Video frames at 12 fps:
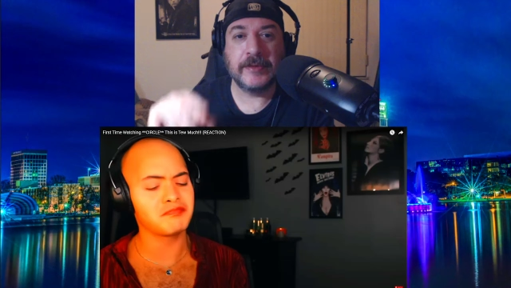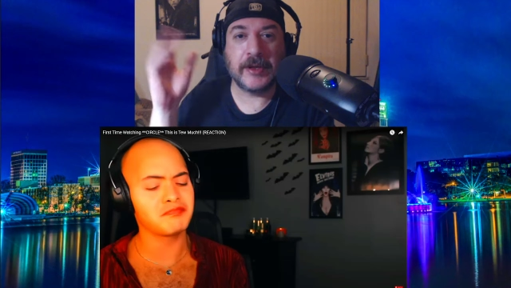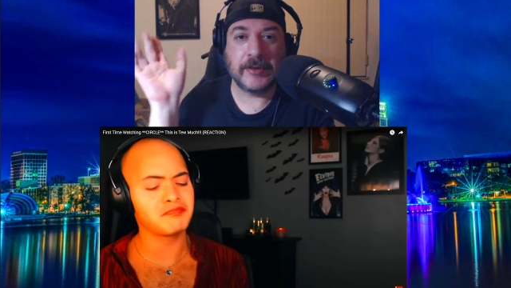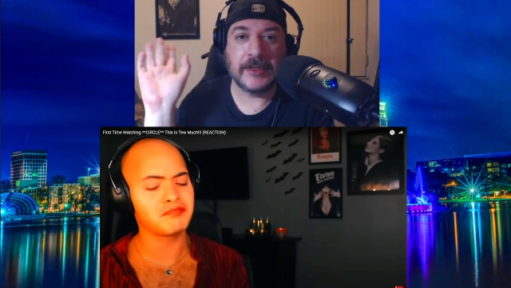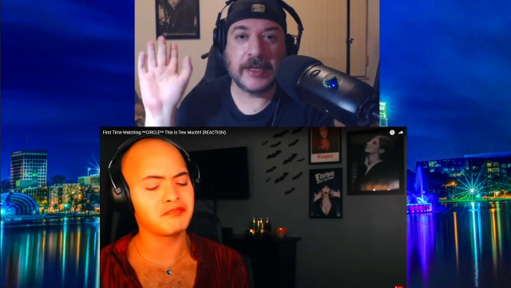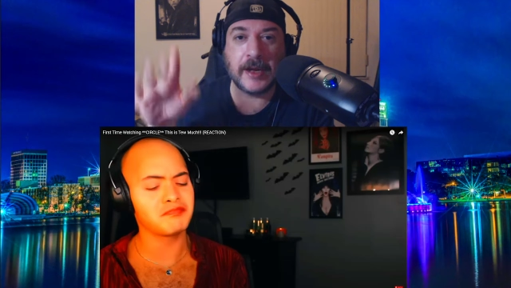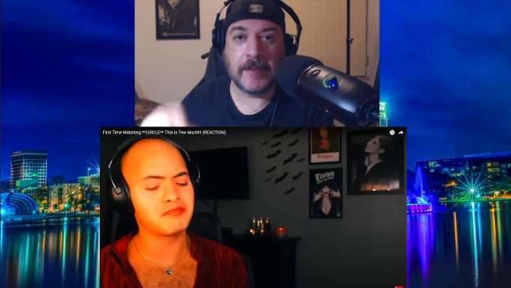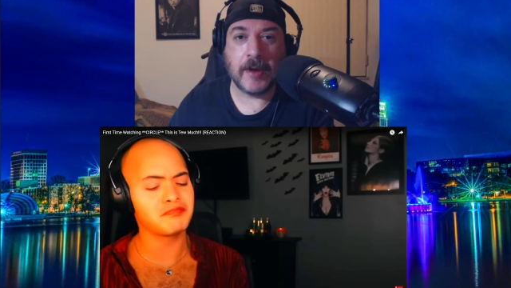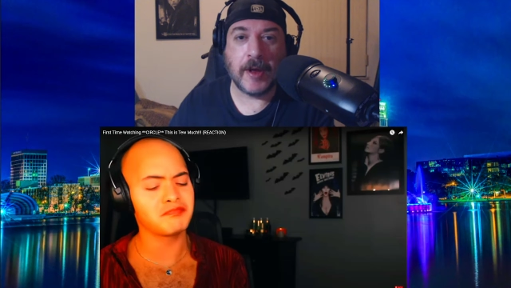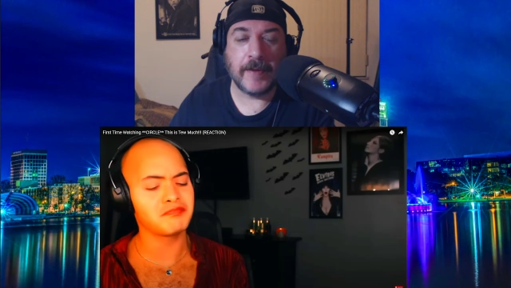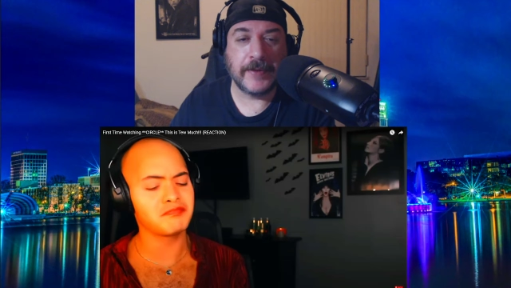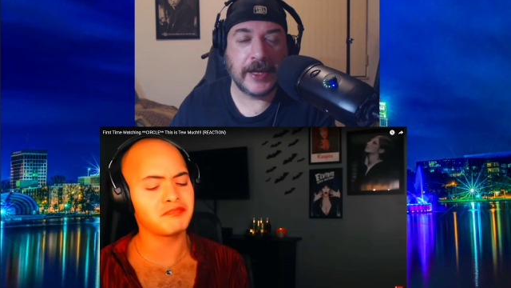Speaker 1: you know, suck
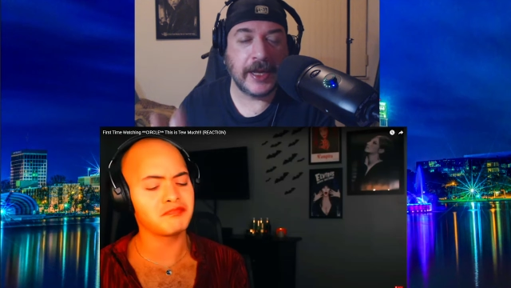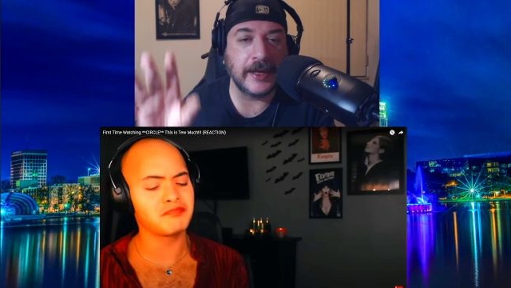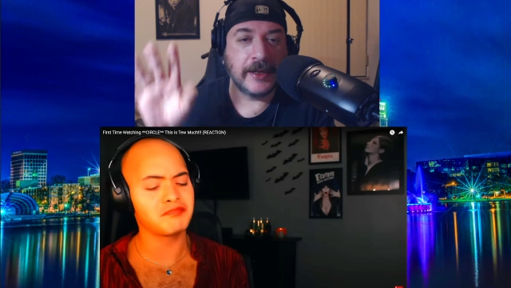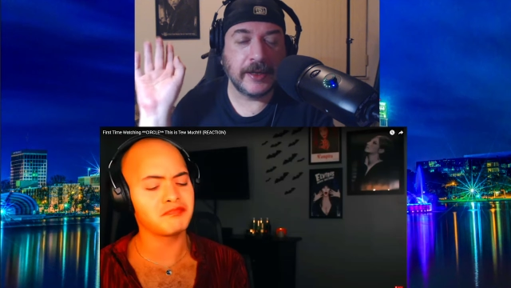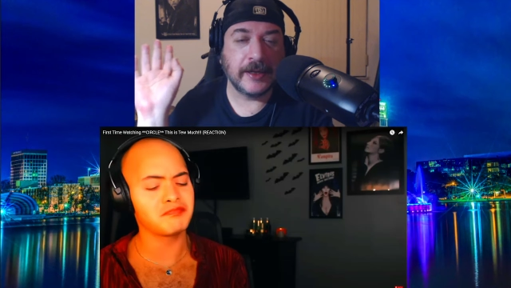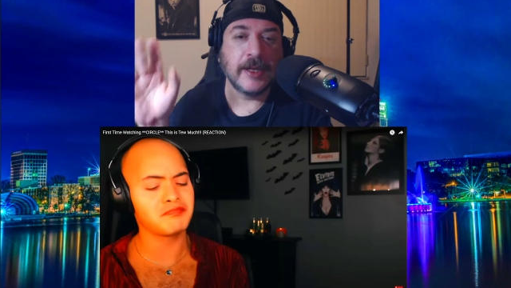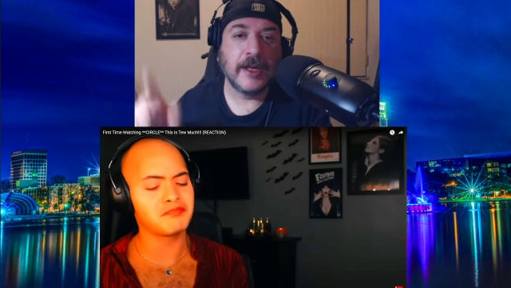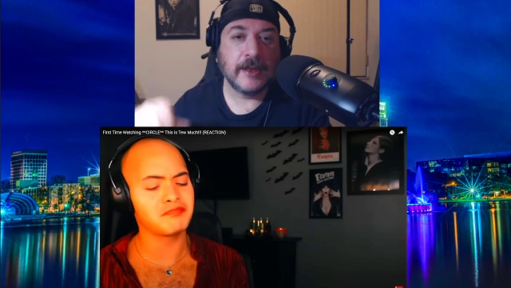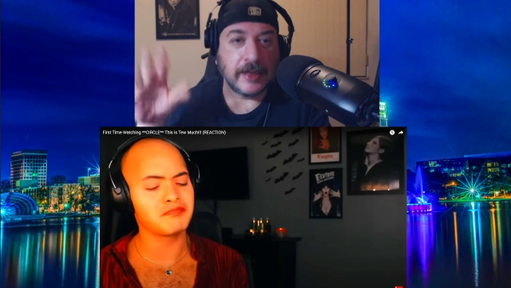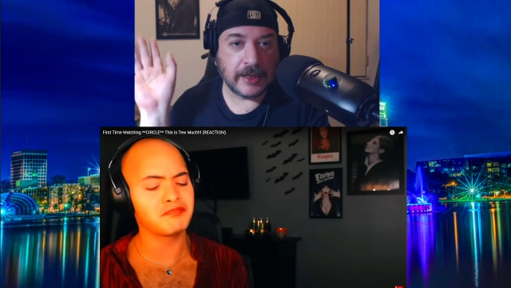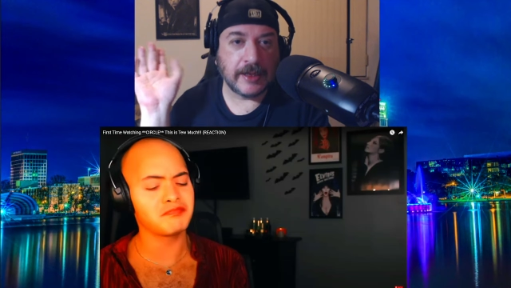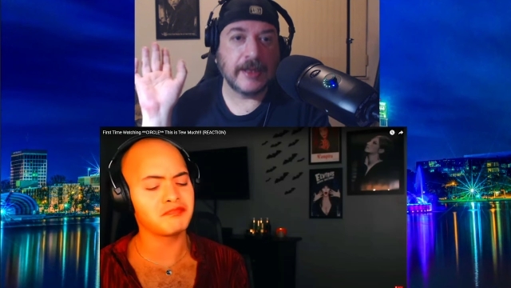them off again. And
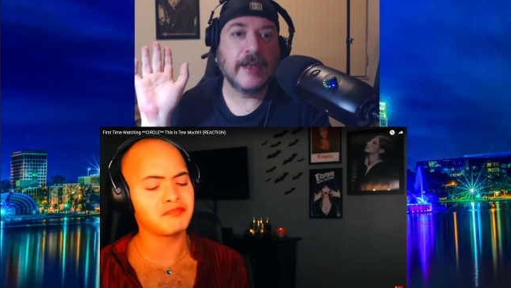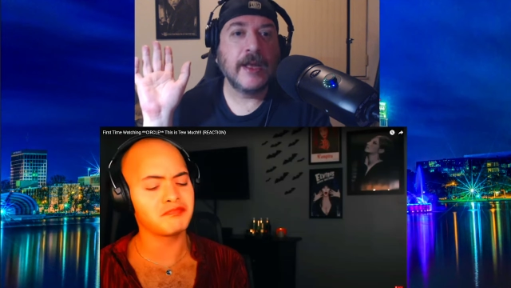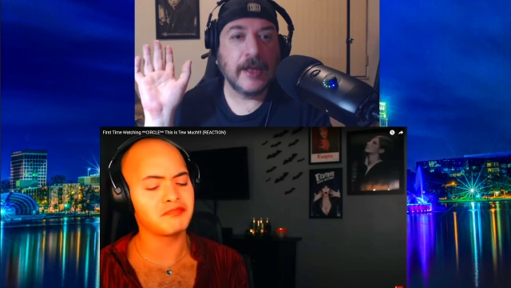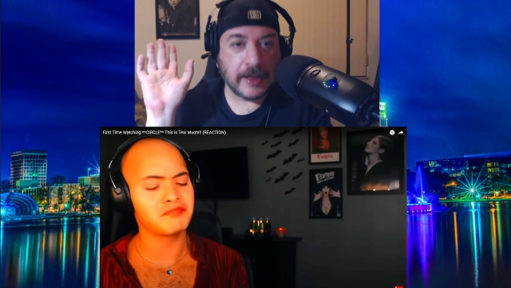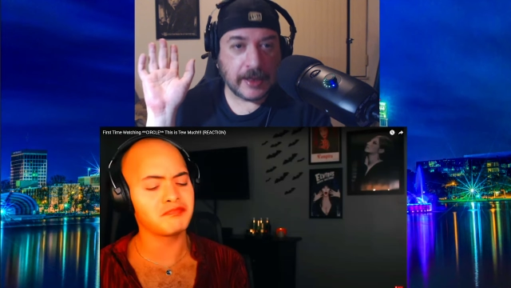then